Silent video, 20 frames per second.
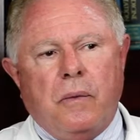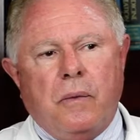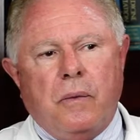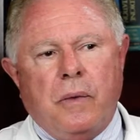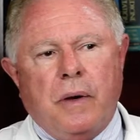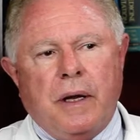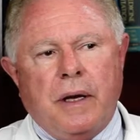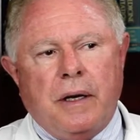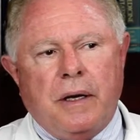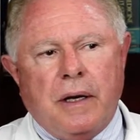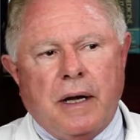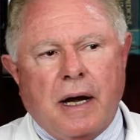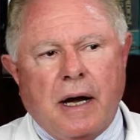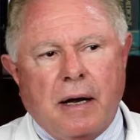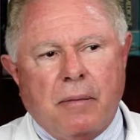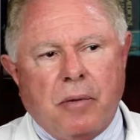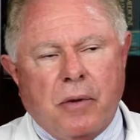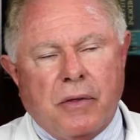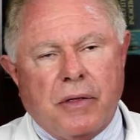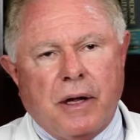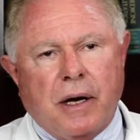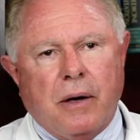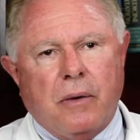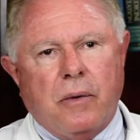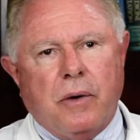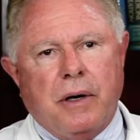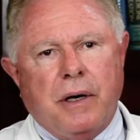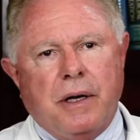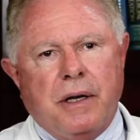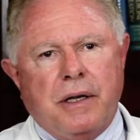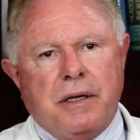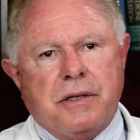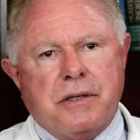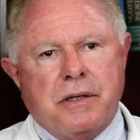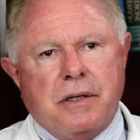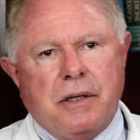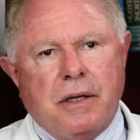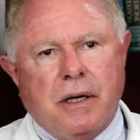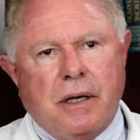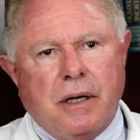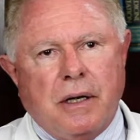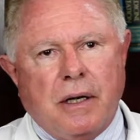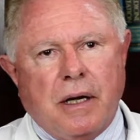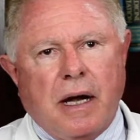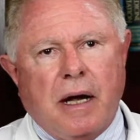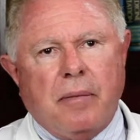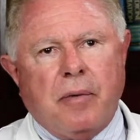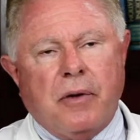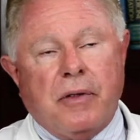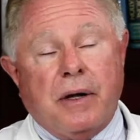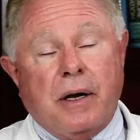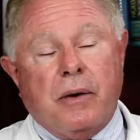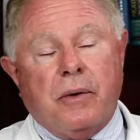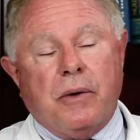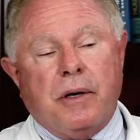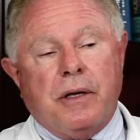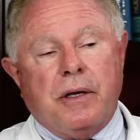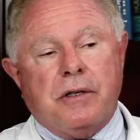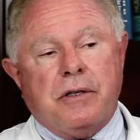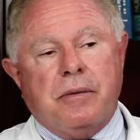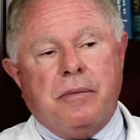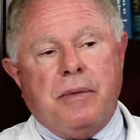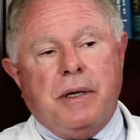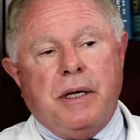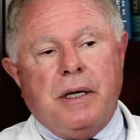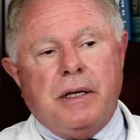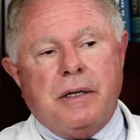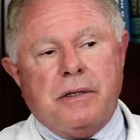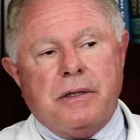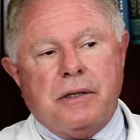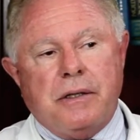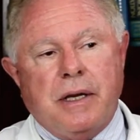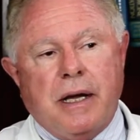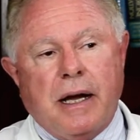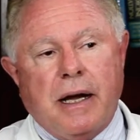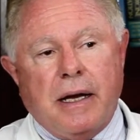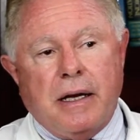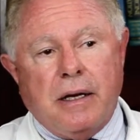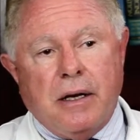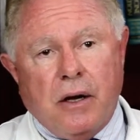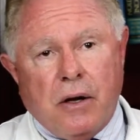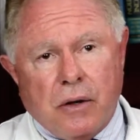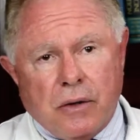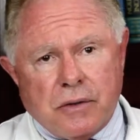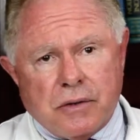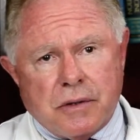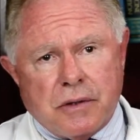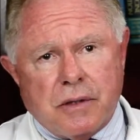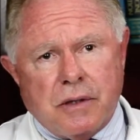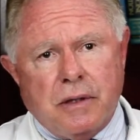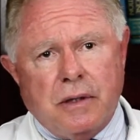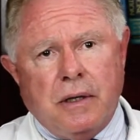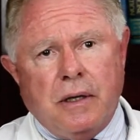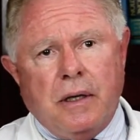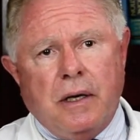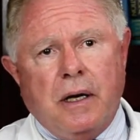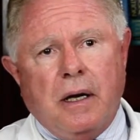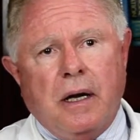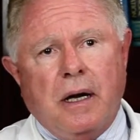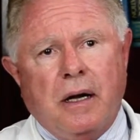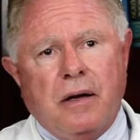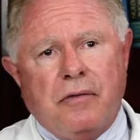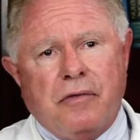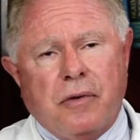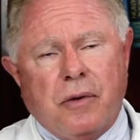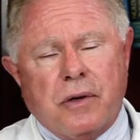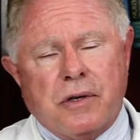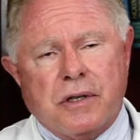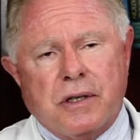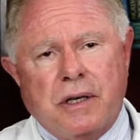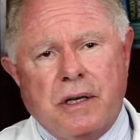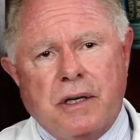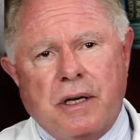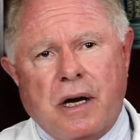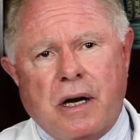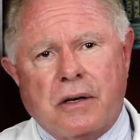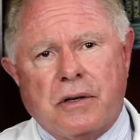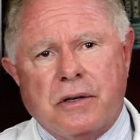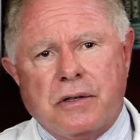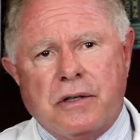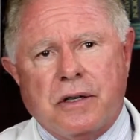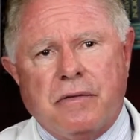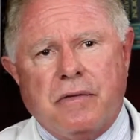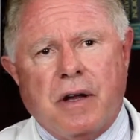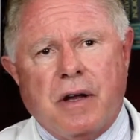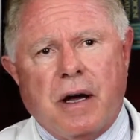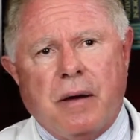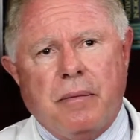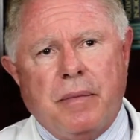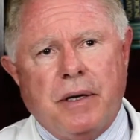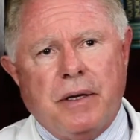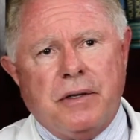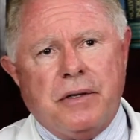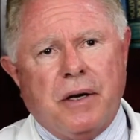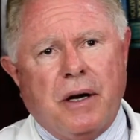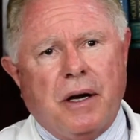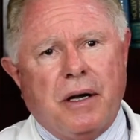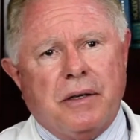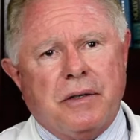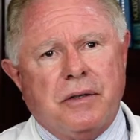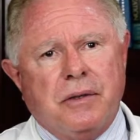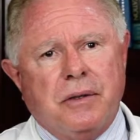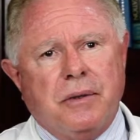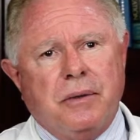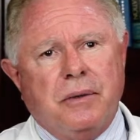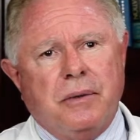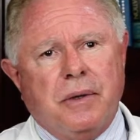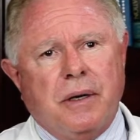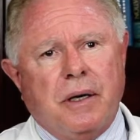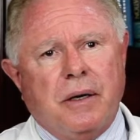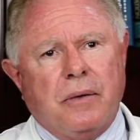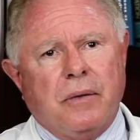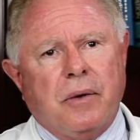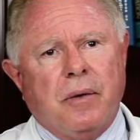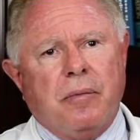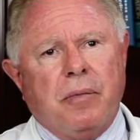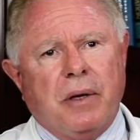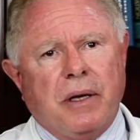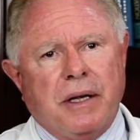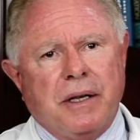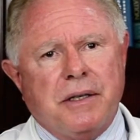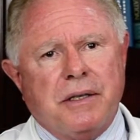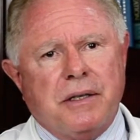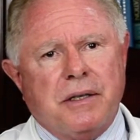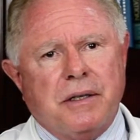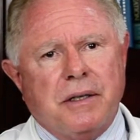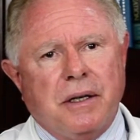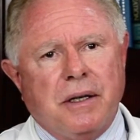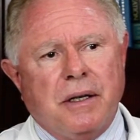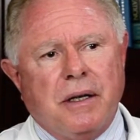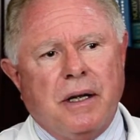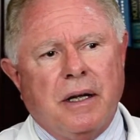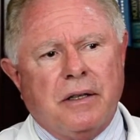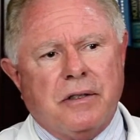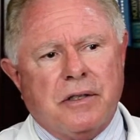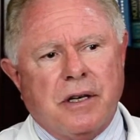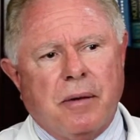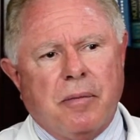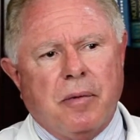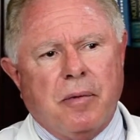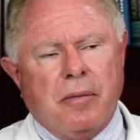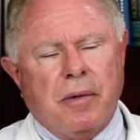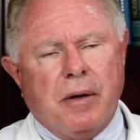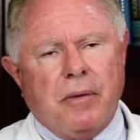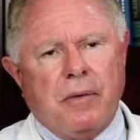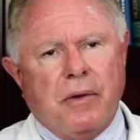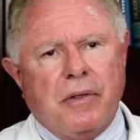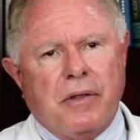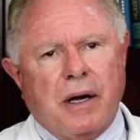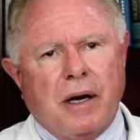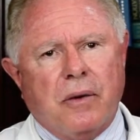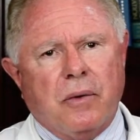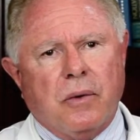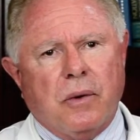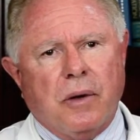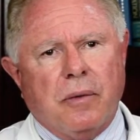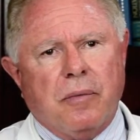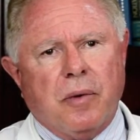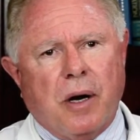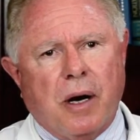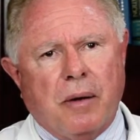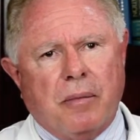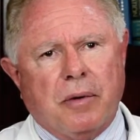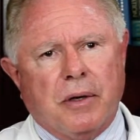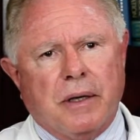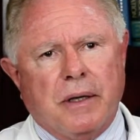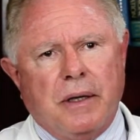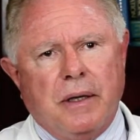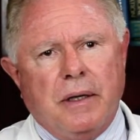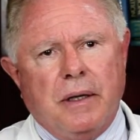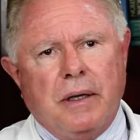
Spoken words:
when hypothyroidism is diagnosed, unfortunately doctors have not been taught to replace and supplement with thyroid properly.